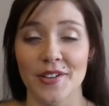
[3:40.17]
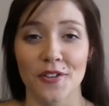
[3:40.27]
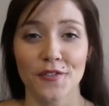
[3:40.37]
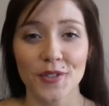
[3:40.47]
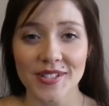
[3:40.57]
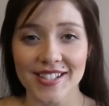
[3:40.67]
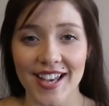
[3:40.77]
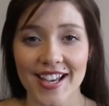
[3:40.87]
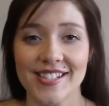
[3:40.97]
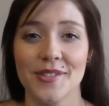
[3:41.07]
they were full
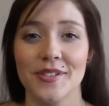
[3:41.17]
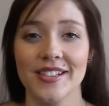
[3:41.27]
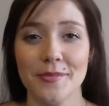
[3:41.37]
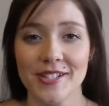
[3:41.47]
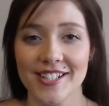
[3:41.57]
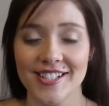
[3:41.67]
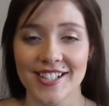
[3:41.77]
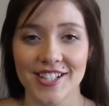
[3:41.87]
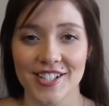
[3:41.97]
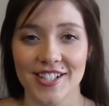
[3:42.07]
size, they were limited
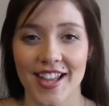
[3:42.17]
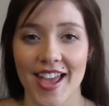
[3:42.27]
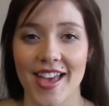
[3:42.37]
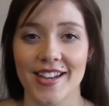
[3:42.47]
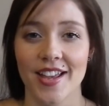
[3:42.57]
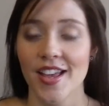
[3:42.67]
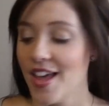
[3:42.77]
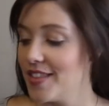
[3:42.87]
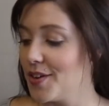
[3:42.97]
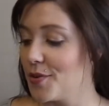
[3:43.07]
edition, and
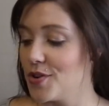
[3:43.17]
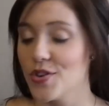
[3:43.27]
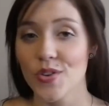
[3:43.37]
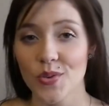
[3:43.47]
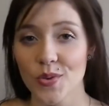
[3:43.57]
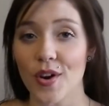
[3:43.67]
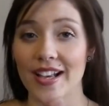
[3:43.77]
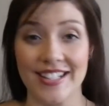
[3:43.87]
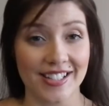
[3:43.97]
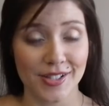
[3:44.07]
they were new
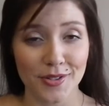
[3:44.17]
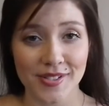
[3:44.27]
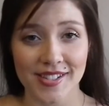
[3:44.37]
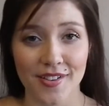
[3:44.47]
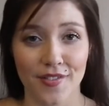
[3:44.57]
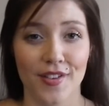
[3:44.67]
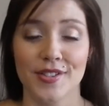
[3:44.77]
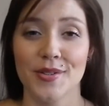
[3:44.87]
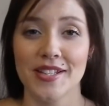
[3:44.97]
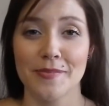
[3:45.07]
and exclusive
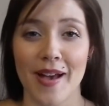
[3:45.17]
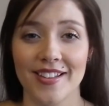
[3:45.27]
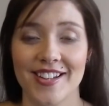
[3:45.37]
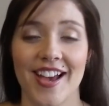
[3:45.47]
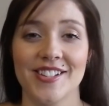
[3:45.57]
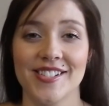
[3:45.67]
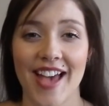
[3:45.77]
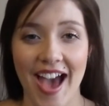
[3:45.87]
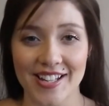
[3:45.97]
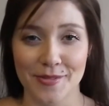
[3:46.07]
to this palette, I just
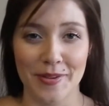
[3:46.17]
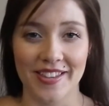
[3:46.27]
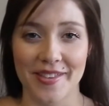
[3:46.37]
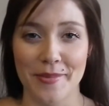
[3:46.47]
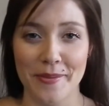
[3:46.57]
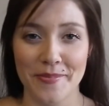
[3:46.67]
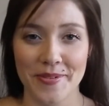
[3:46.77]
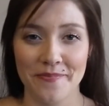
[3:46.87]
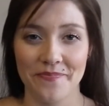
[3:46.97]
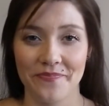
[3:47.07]
had to pick them up.
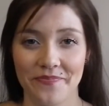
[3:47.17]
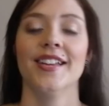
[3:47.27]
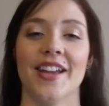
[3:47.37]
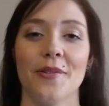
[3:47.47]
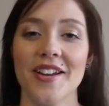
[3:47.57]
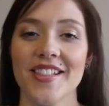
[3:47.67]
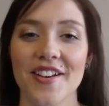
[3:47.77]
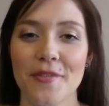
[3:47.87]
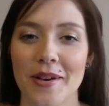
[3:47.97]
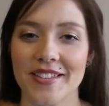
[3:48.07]
Now what I
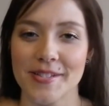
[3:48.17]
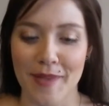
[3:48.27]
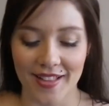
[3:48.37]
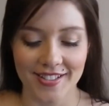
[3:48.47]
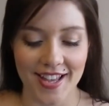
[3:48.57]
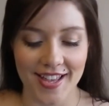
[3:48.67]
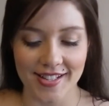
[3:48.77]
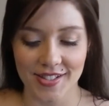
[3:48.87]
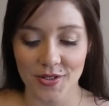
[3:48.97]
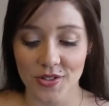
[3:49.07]
love about this palette
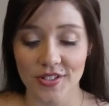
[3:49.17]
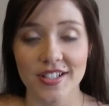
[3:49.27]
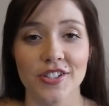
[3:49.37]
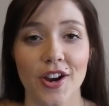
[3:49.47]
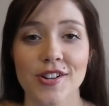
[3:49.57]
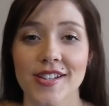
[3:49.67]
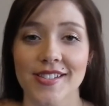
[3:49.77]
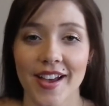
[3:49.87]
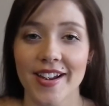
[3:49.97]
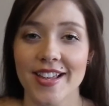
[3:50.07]
is usually Tarte does
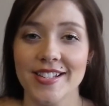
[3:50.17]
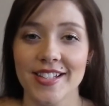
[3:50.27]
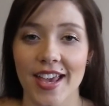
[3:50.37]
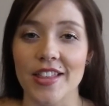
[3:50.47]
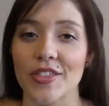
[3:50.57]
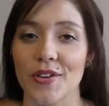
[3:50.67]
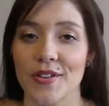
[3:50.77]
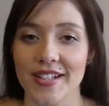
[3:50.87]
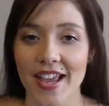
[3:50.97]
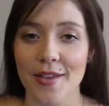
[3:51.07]
not indicate their
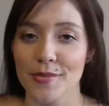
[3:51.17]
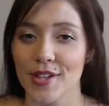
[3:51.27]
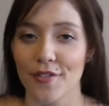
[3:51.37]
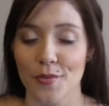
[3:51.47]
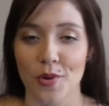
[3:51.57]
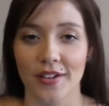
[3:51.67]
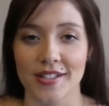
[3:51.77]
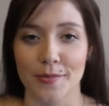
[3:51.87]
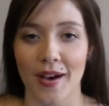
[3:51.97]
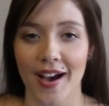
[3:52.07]
names of the
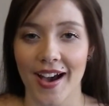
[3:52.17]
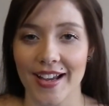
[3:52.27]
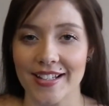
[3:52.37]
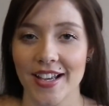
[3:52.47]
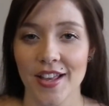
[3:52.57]
products behind